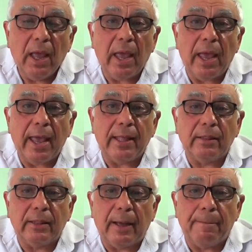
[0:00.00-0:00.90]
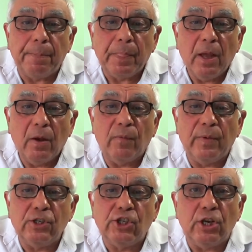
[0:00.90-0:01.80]
And um,
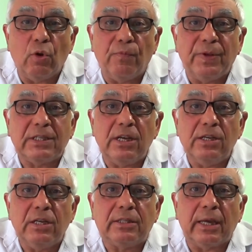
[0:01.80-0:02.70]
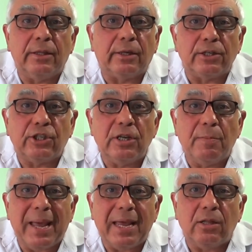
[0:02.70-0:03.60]
she obviously needs a
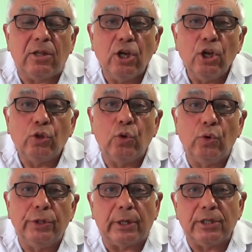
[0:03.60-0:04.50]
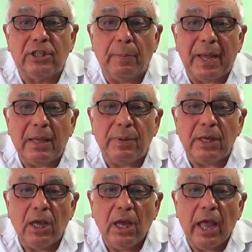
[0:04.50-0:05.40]
nursing maid to nurse the
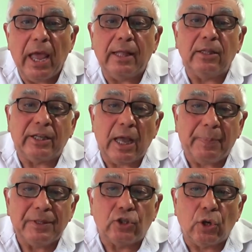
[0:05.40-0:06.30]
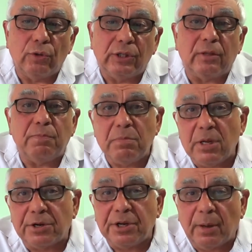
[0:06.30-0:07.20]
baby. And it happens so that
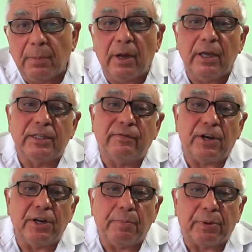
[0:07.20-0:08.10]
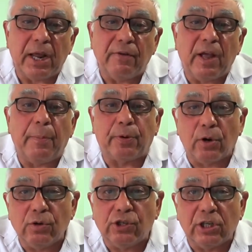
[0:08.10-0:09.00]
Miriam is very brave,
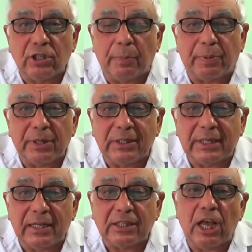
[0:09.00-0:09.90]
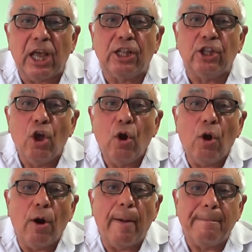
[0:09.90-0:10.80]
approaches the princess, and uh,